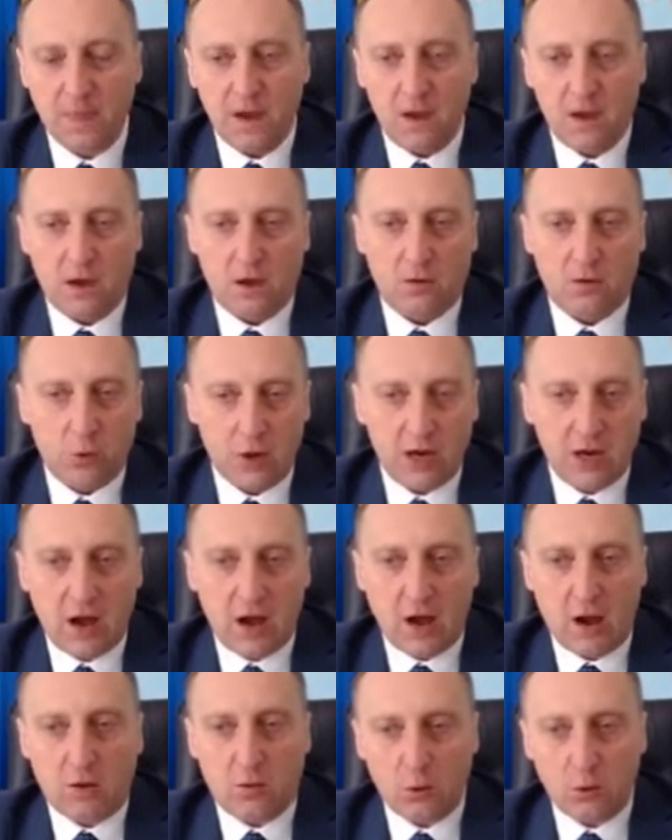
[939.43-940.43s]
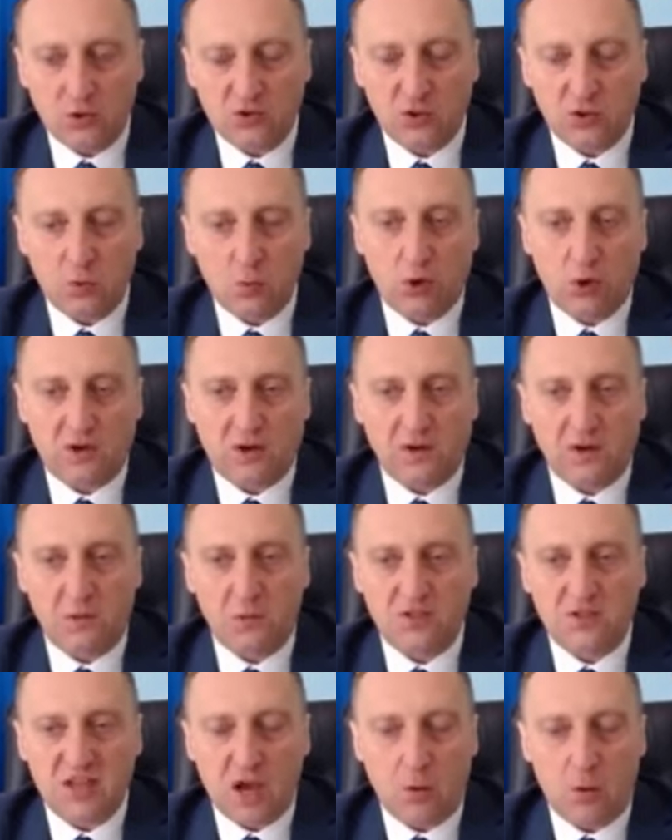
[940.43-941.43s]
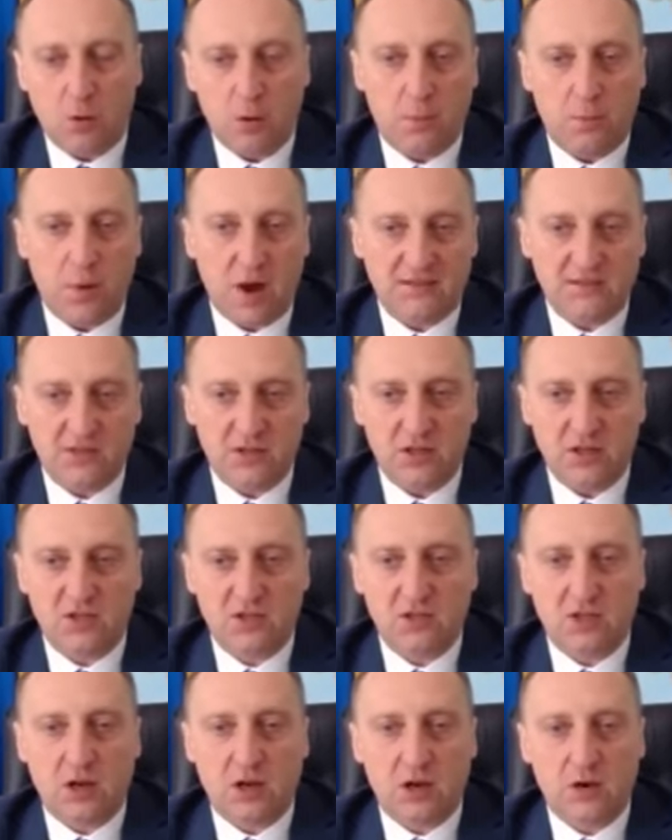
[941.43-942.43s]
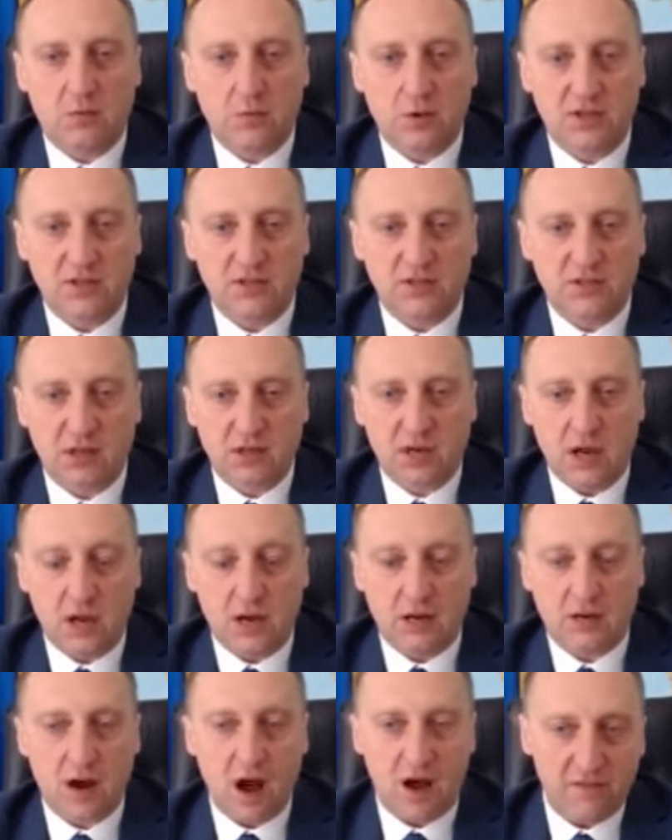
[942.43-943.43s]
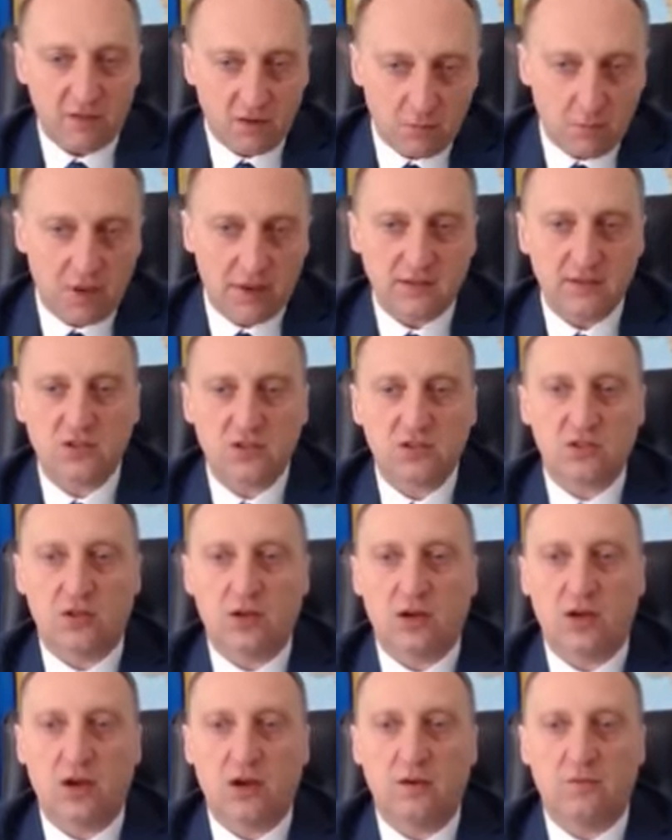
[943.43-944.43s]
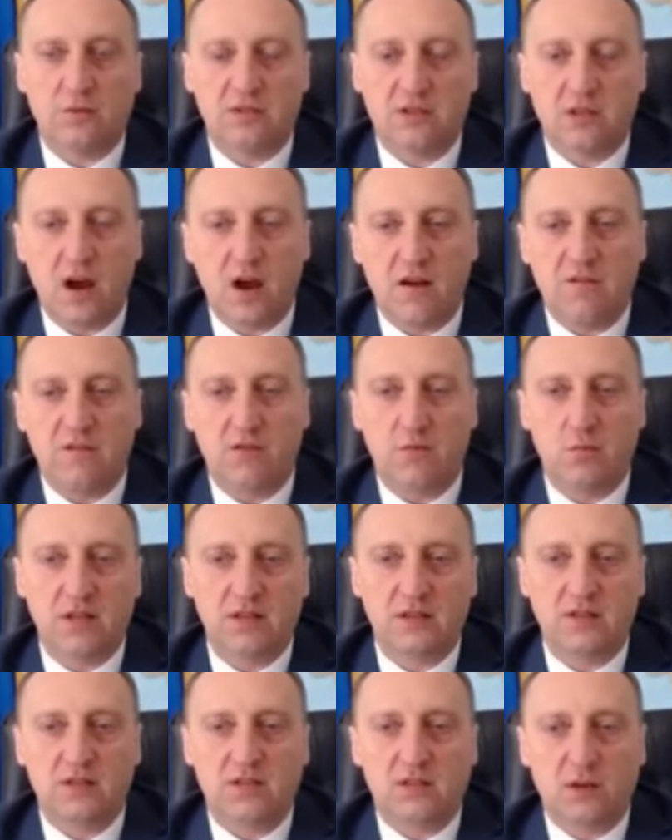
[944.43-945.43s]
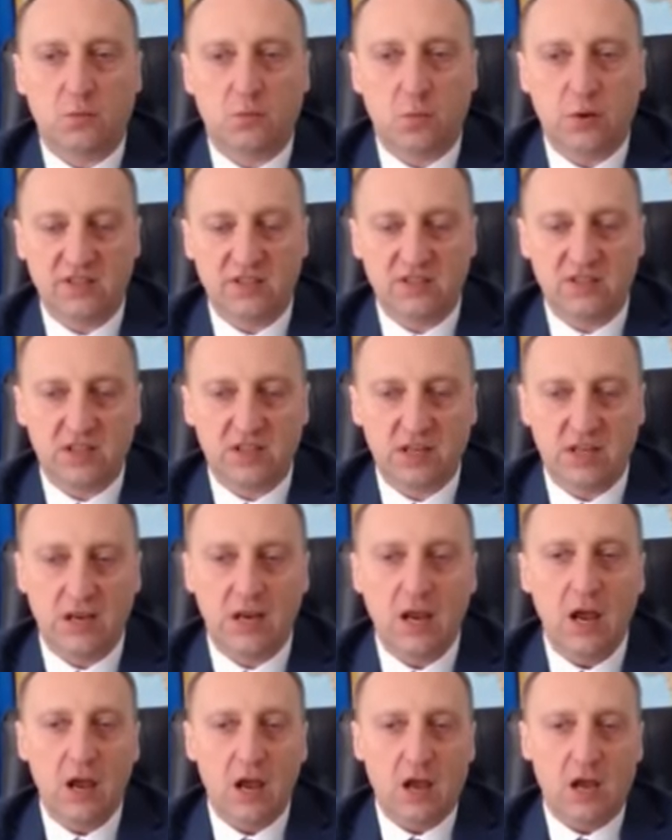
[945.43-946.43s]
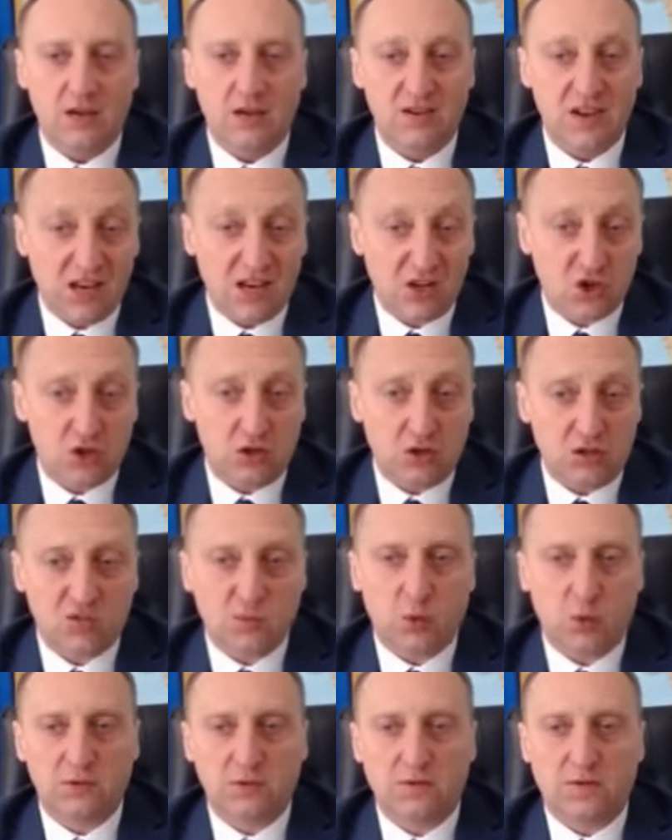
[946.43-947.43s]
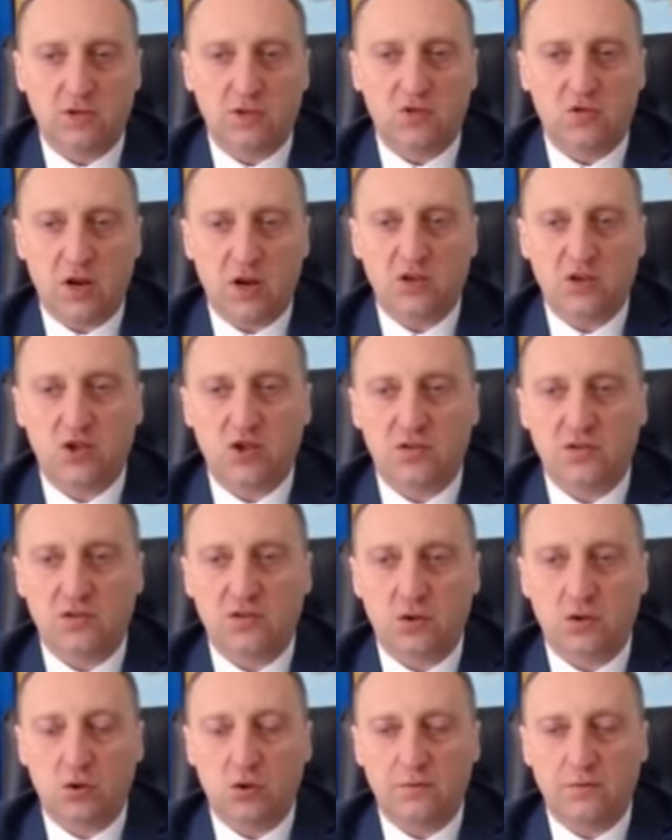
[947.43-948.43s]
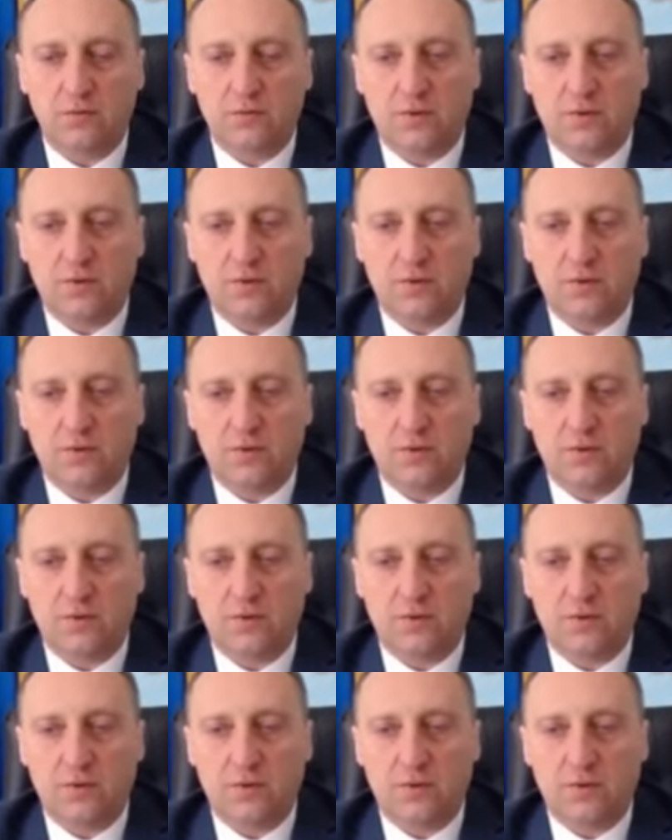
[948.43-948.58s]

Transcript: We are also working with our partners, uh, with uh, governments, uh, with the governments, with the national sport federations of